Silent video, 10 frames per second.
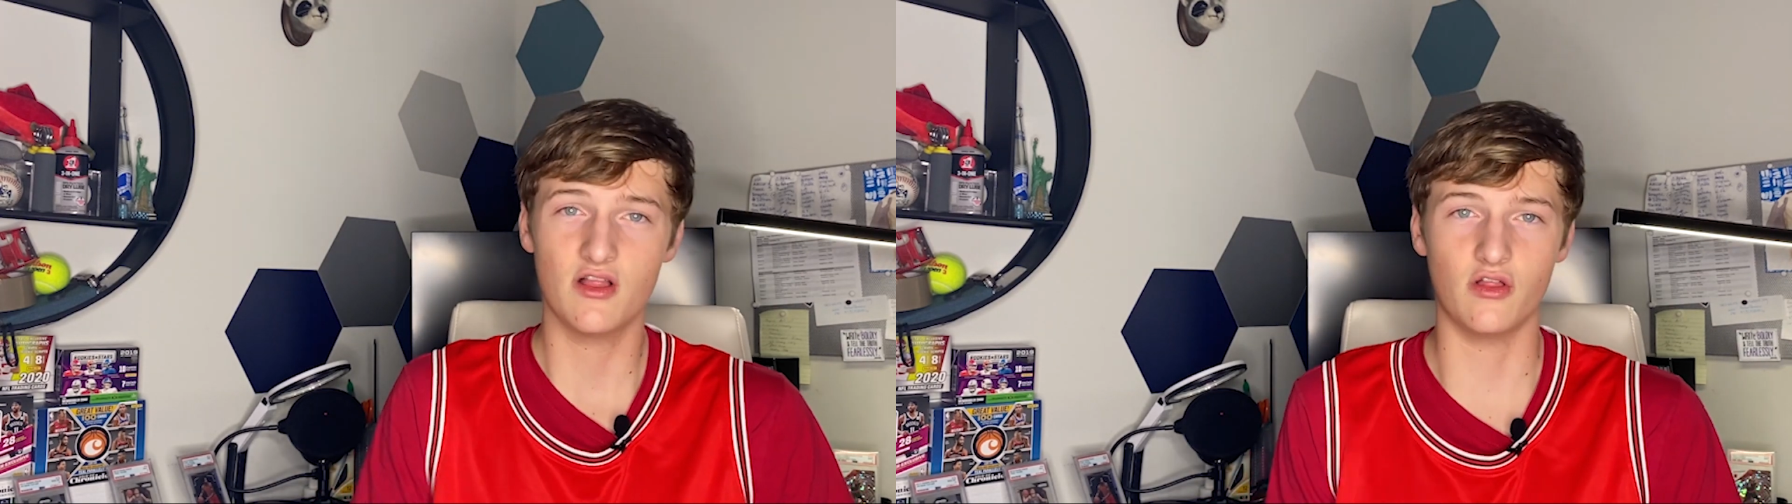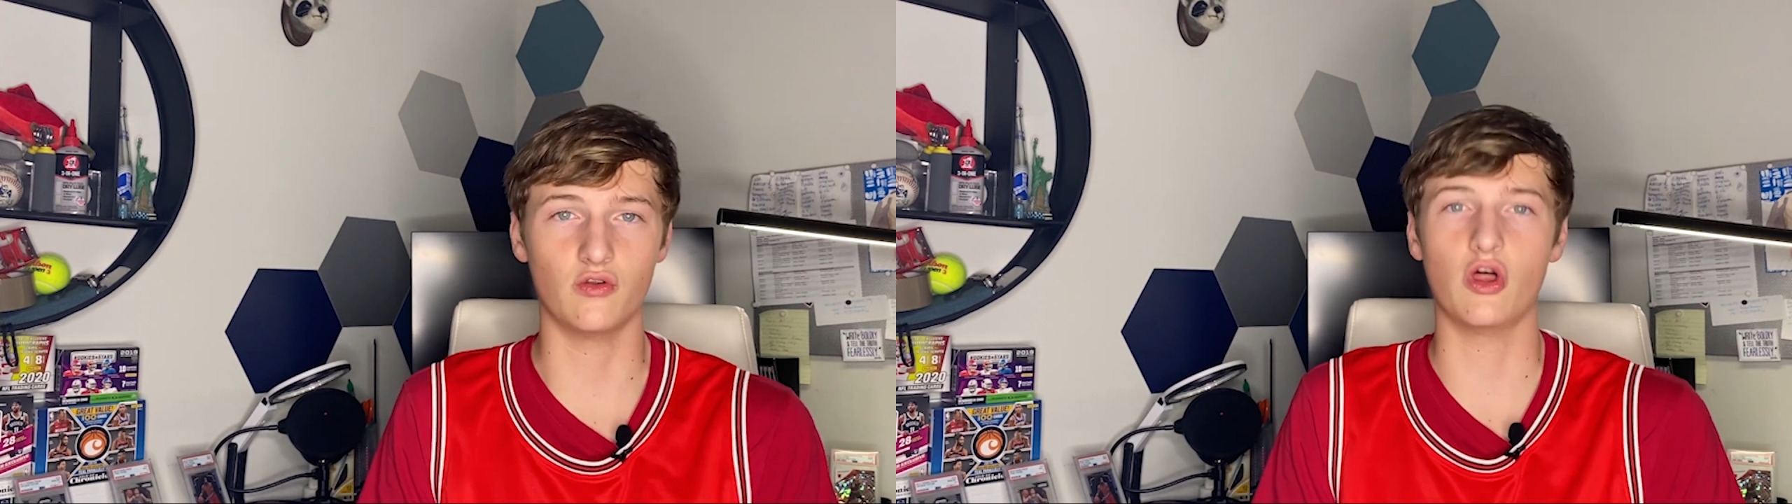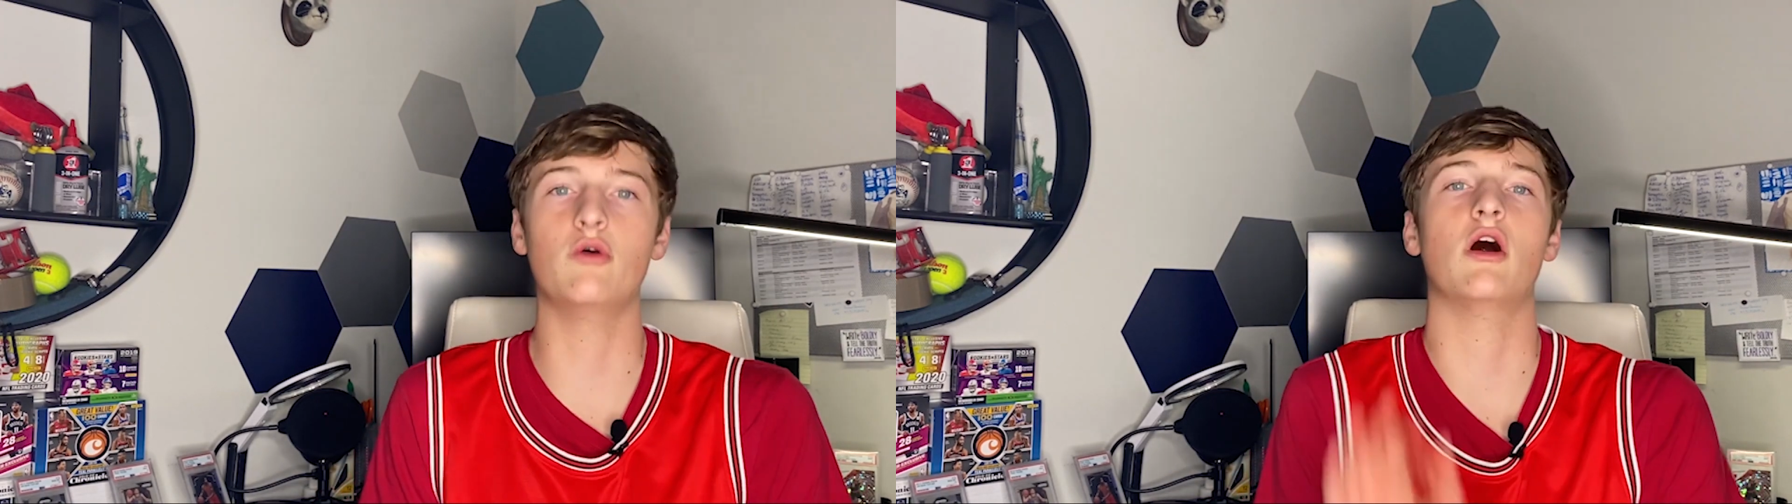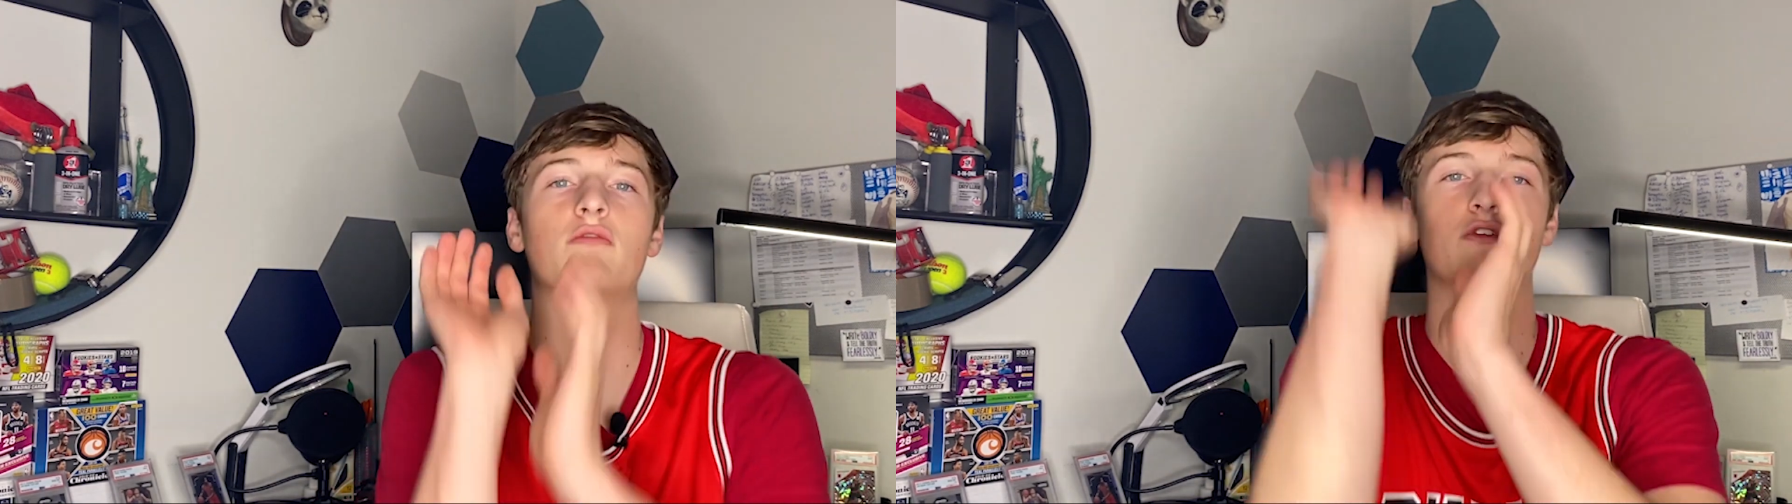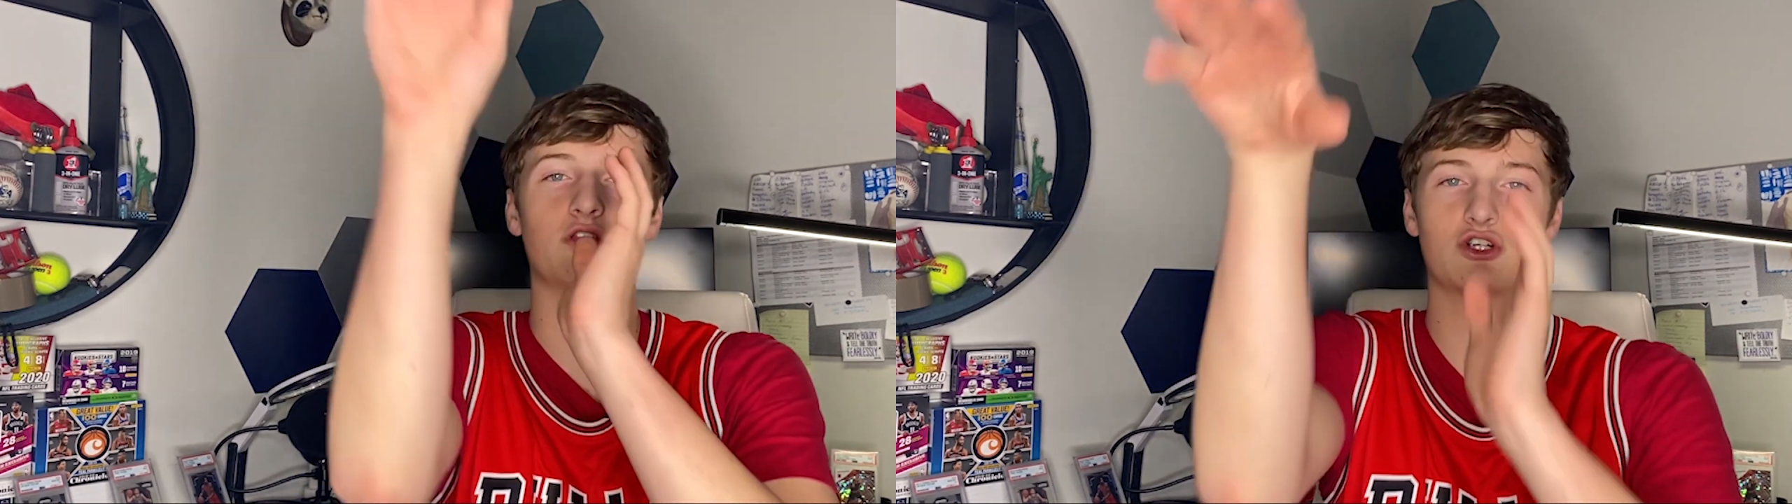the load
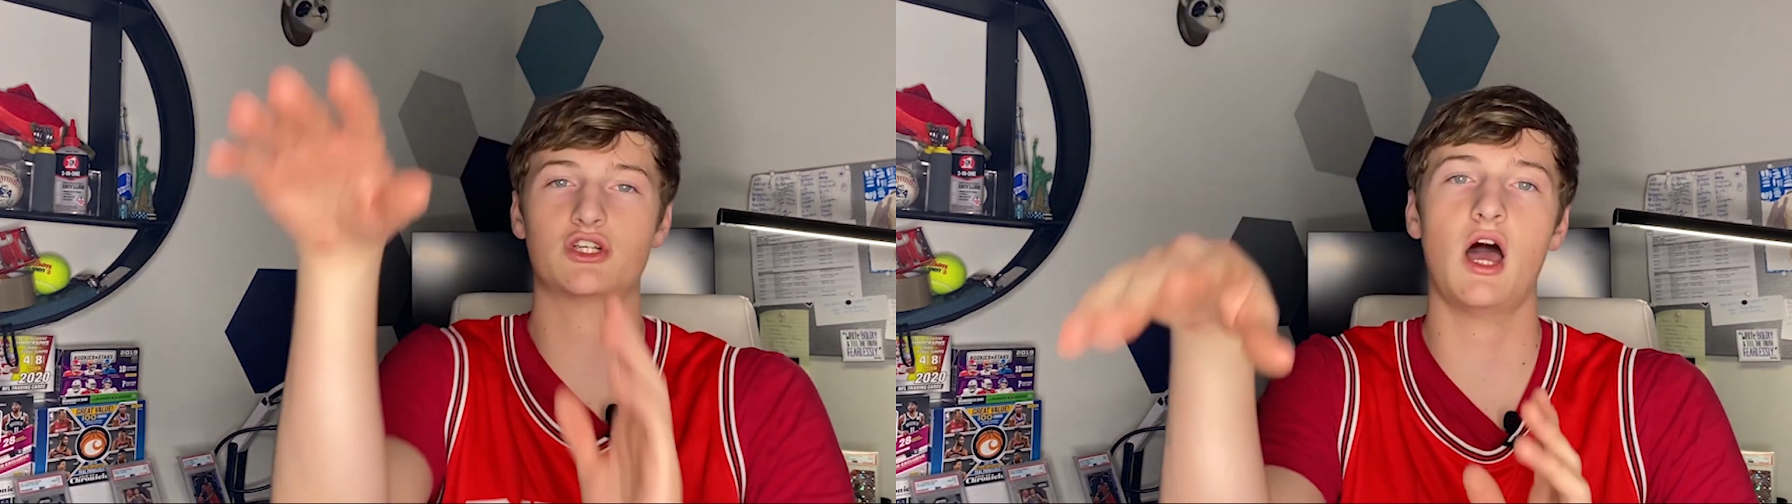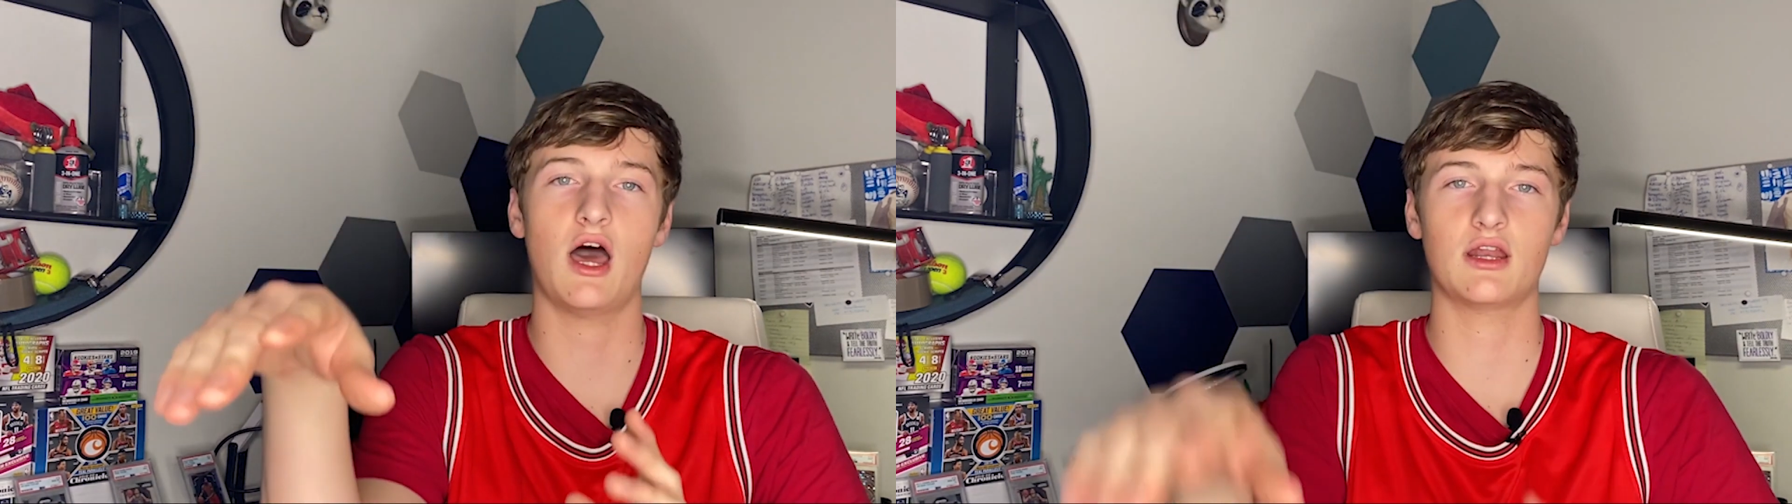up for the shot.